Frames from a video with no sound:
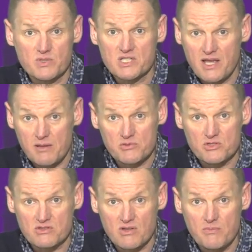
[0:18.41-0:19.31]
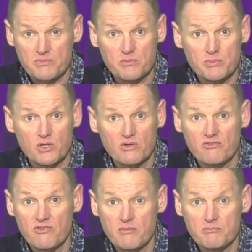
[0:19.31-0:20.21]
which help to stop the blood
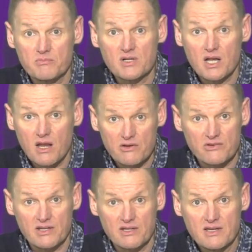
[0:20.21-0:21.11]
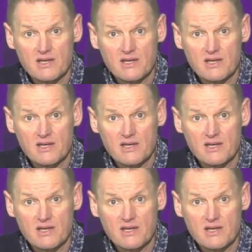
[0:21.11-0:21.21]
from clotting.